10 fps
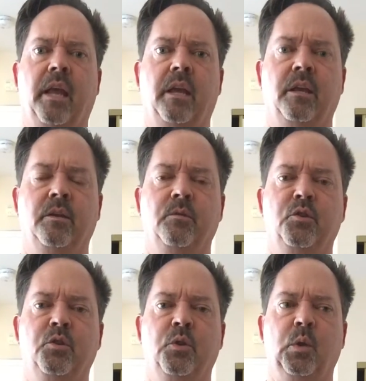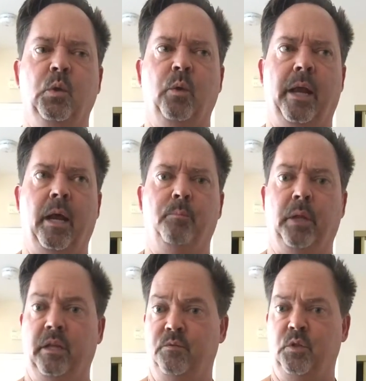and I
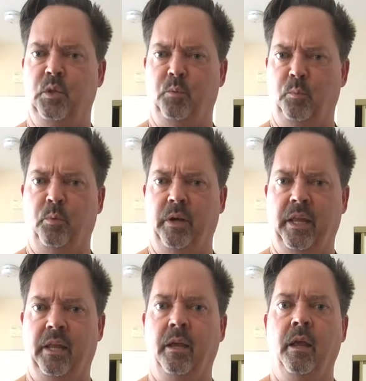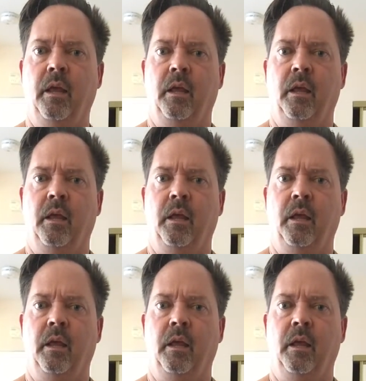believe she will bring